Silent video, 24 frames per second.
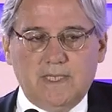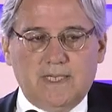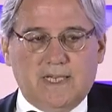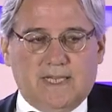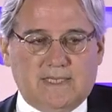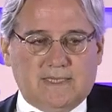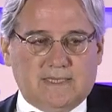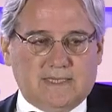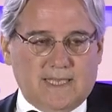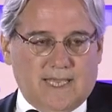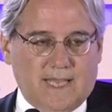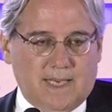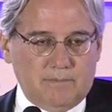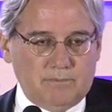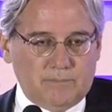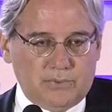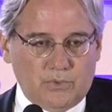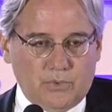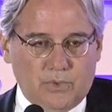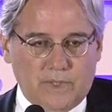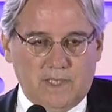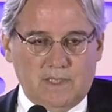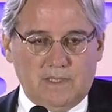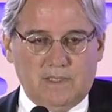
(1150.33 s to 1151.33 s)
At that
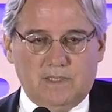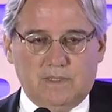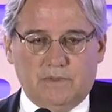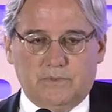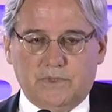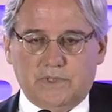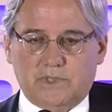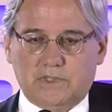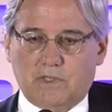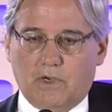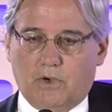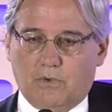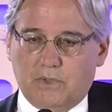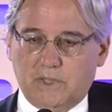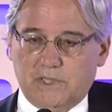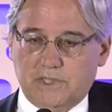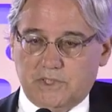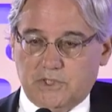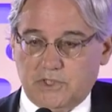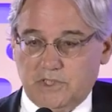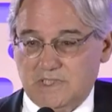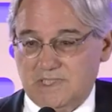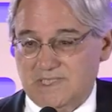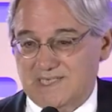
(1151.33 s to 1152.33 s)
point, it was
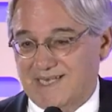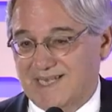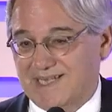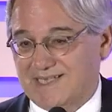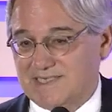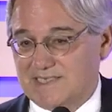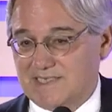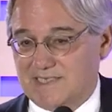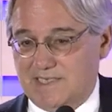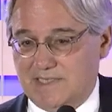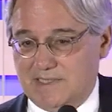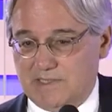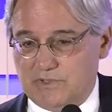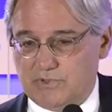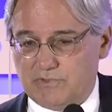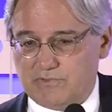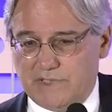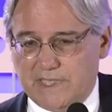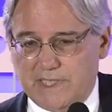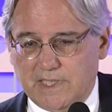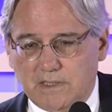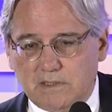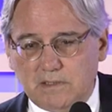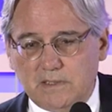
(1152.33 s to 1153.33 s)
coalitions against
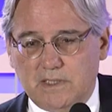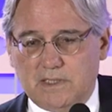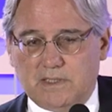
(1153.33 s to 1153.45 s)
Israel.